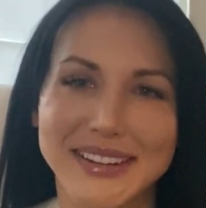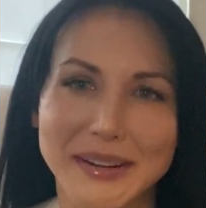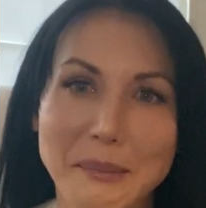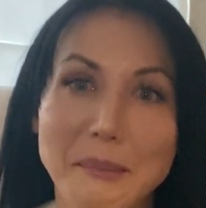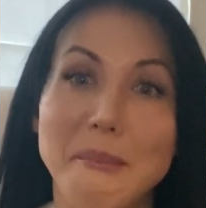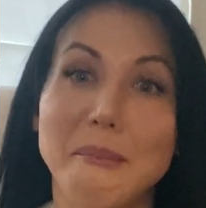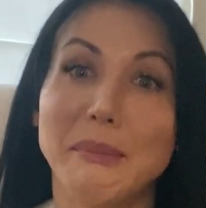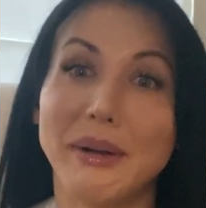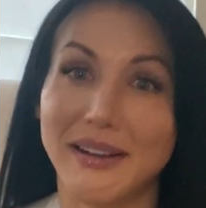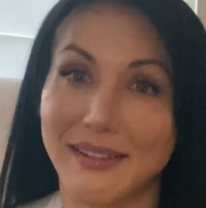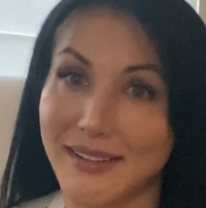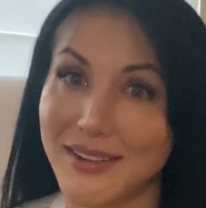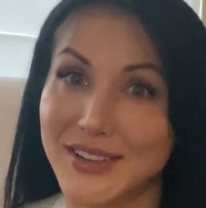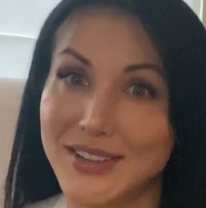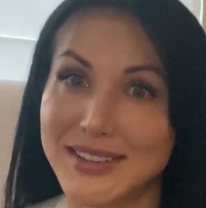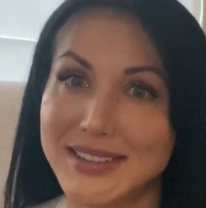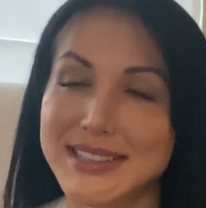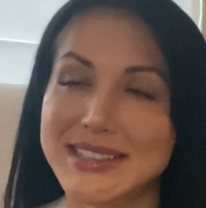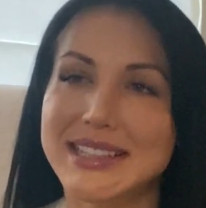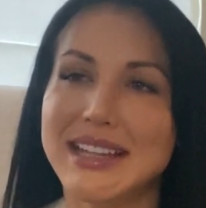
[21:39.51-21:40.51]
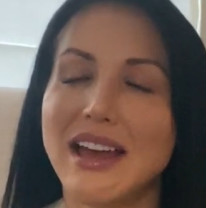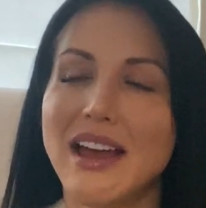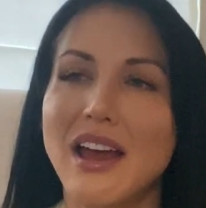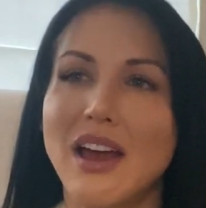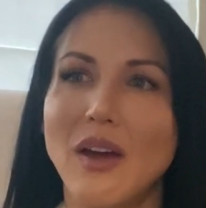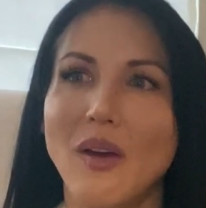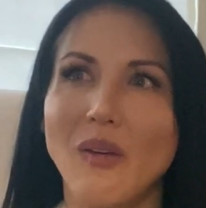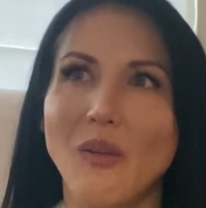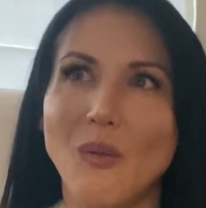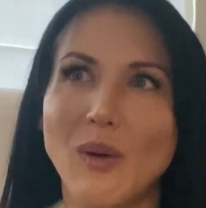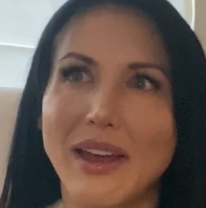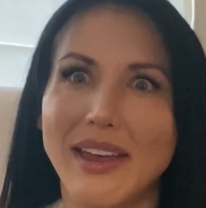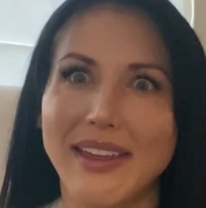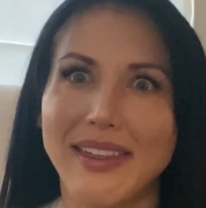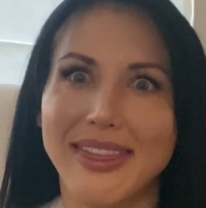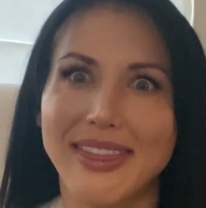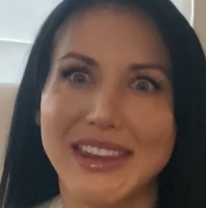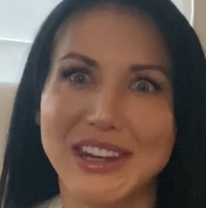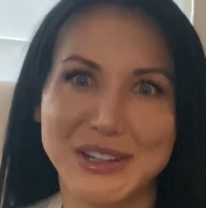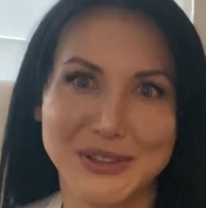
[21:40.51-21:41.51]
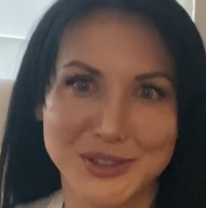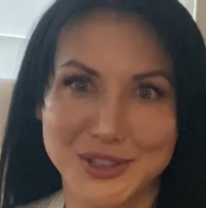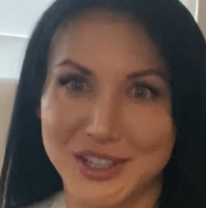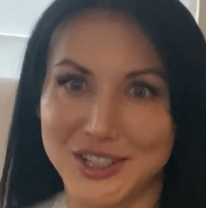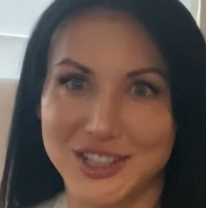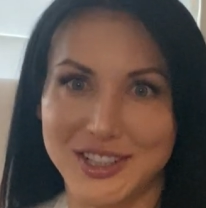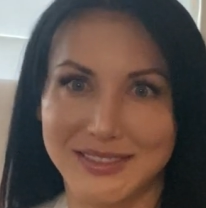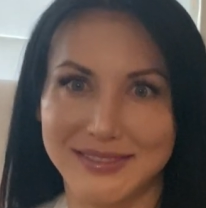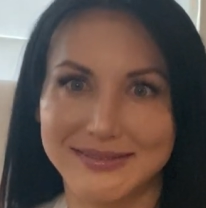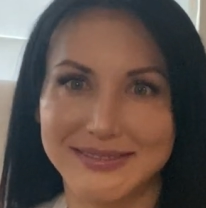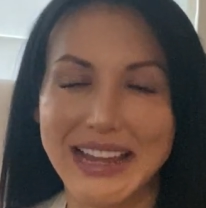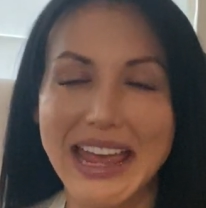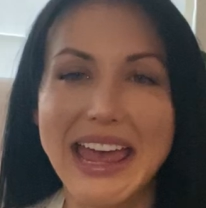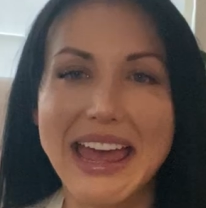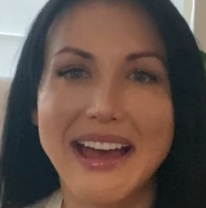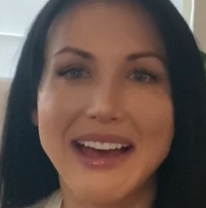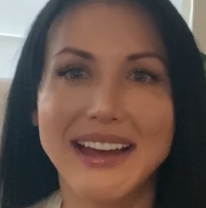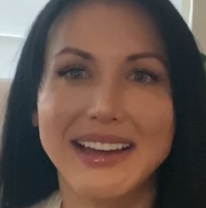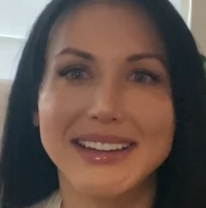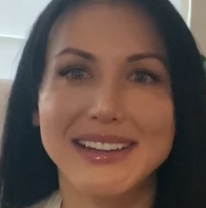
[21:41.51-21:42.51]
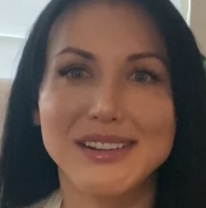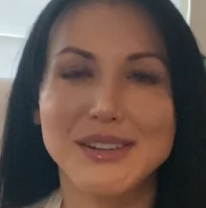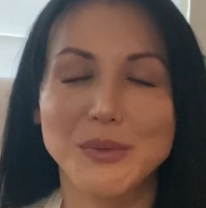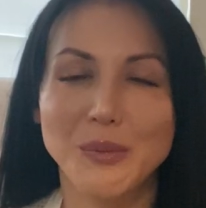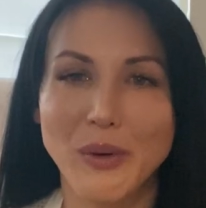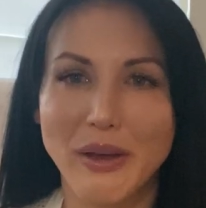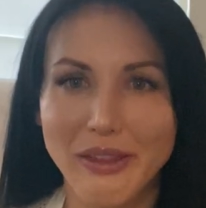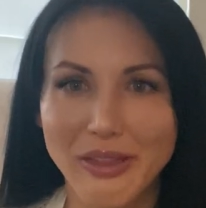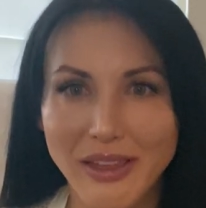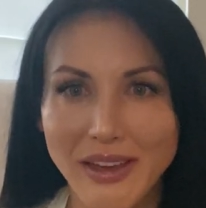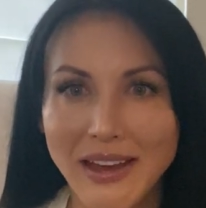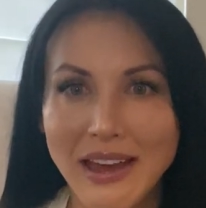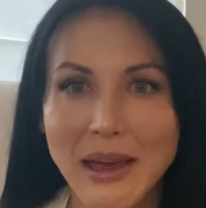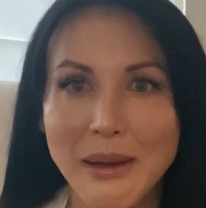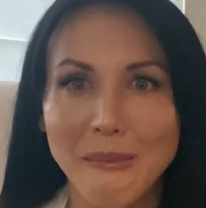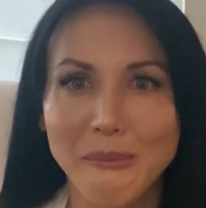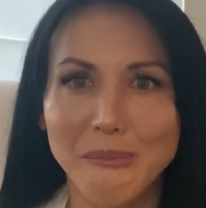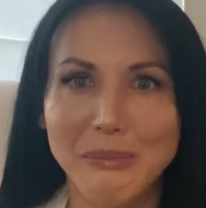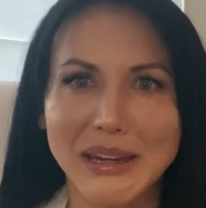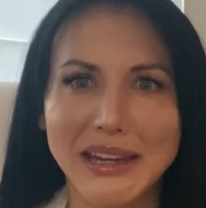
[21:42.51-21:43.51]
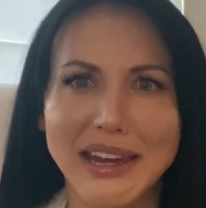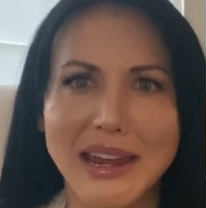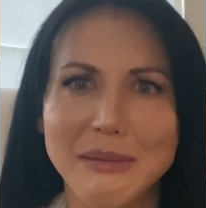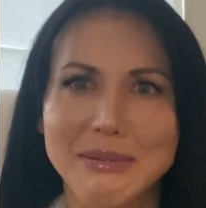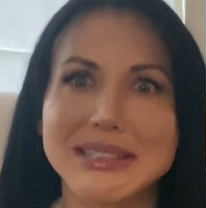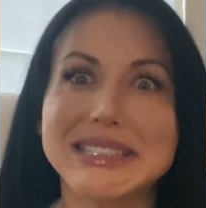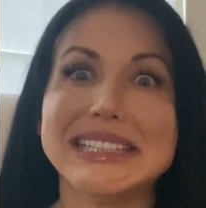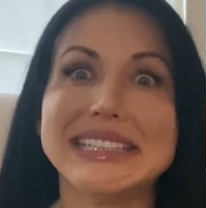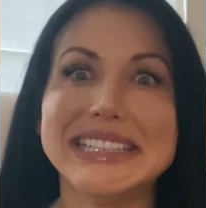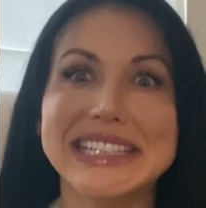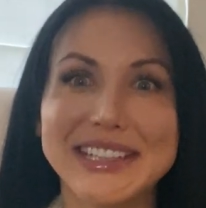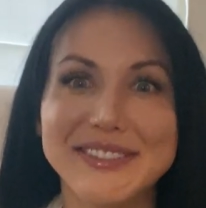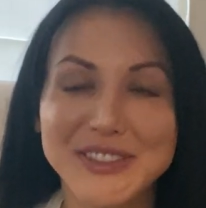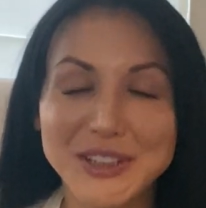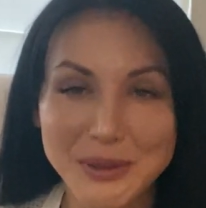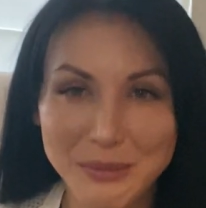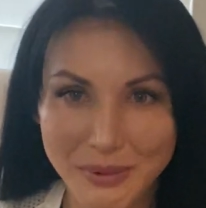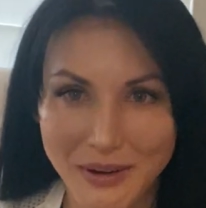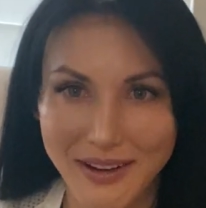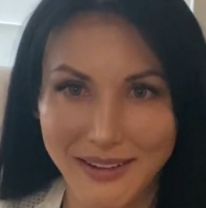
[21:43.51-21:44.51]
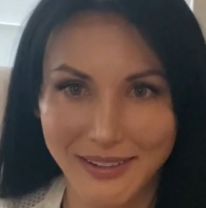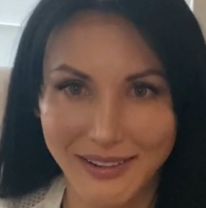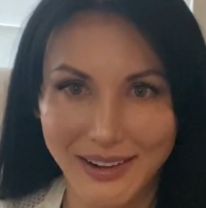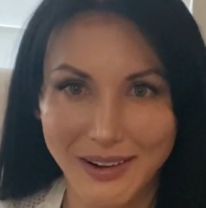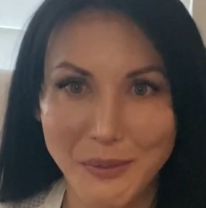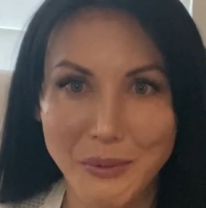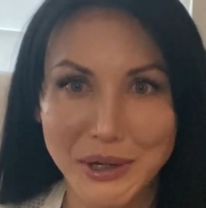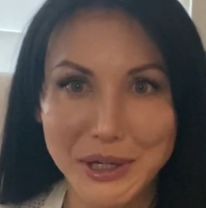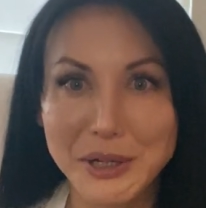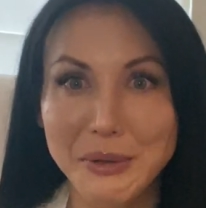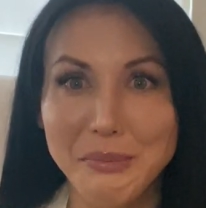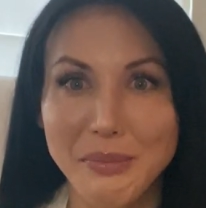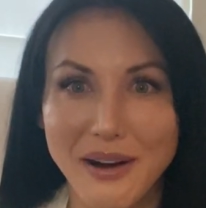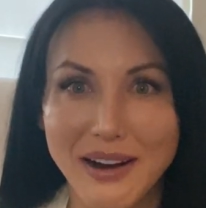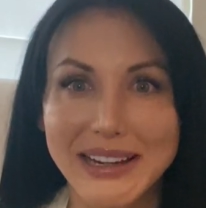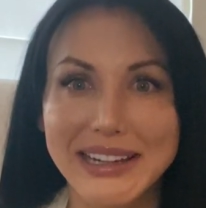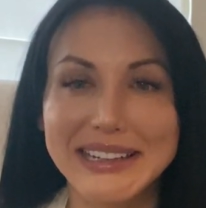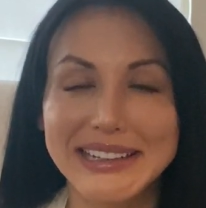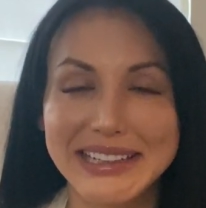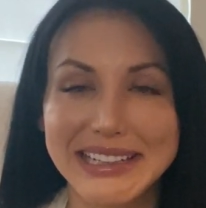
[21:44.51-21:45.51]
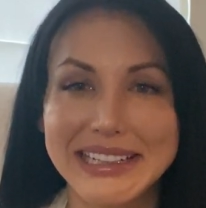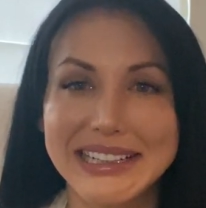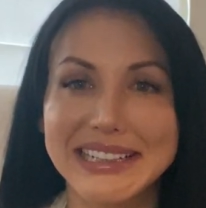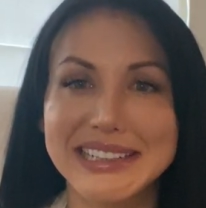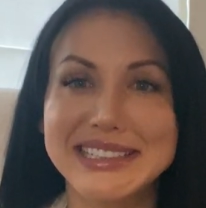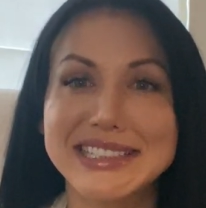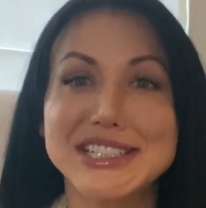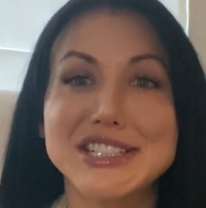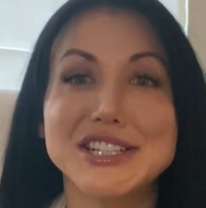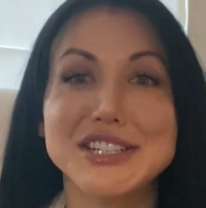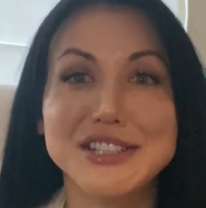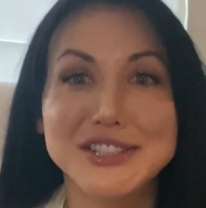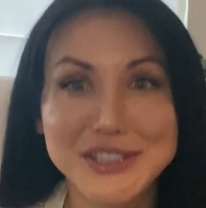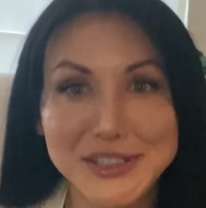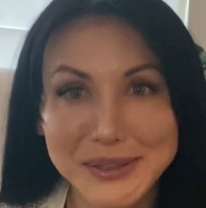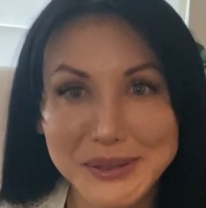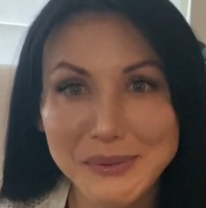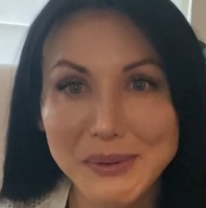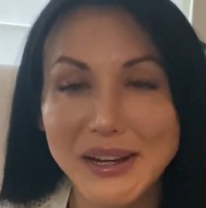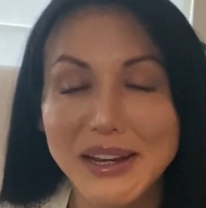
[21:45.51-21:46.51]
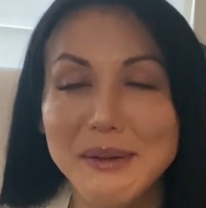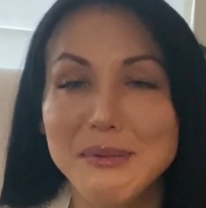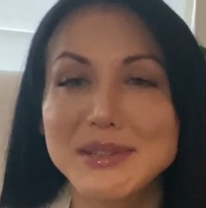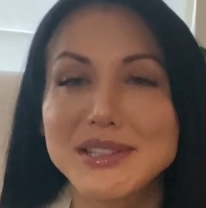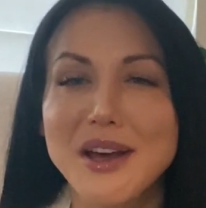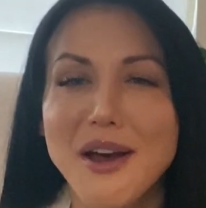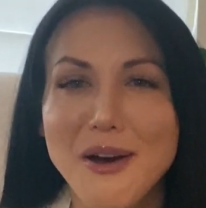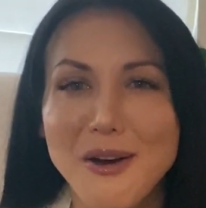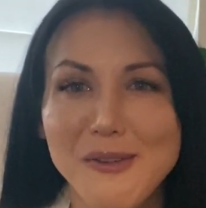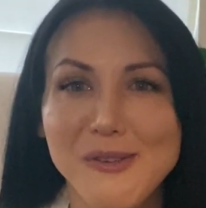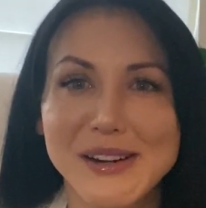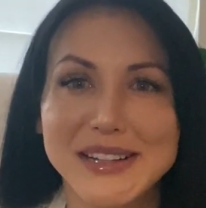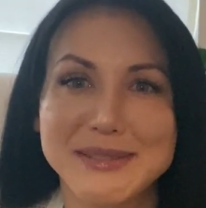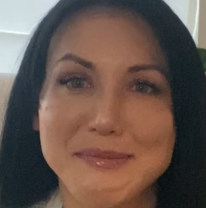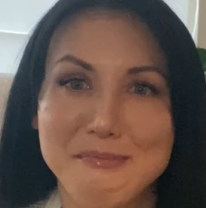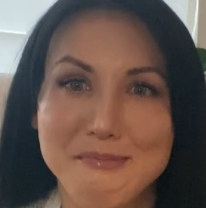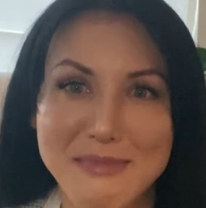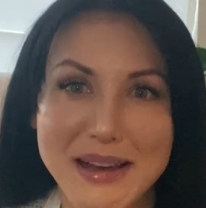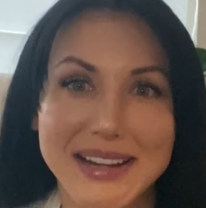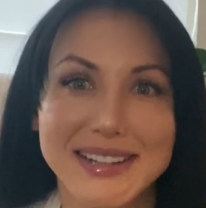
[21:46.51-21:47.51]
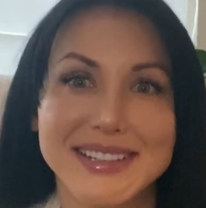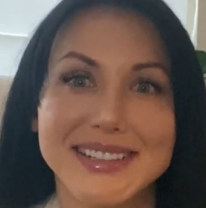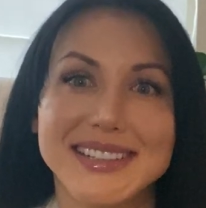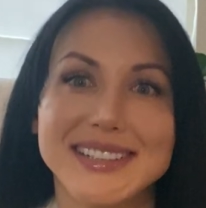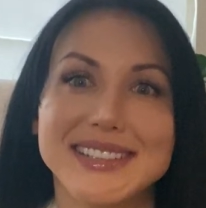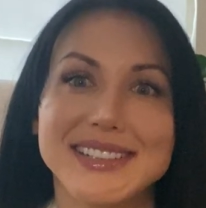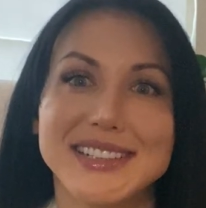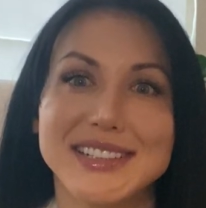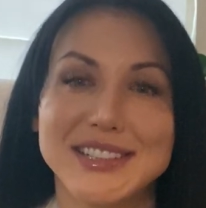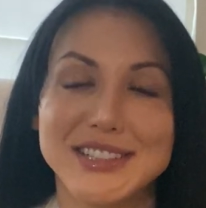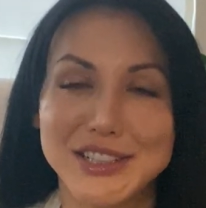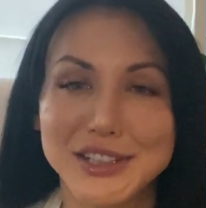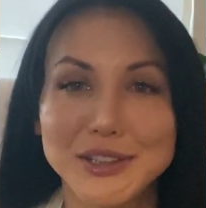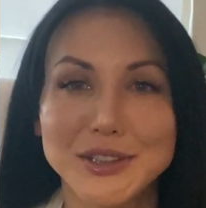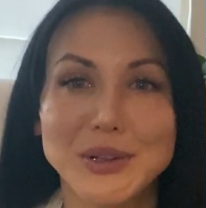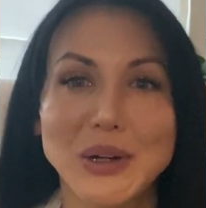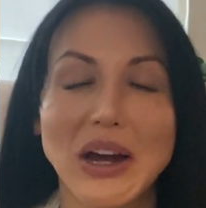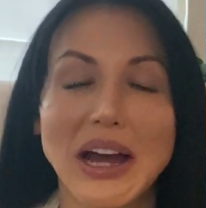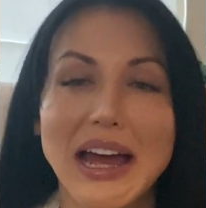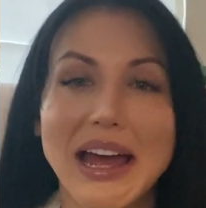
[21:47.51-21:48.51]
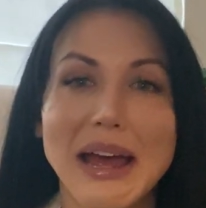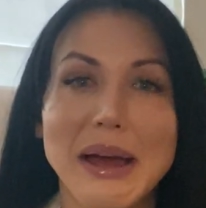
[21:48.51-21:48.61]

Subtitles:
miracles with nutrition and with being able to give your body what your body needs to do what it was always meant to do.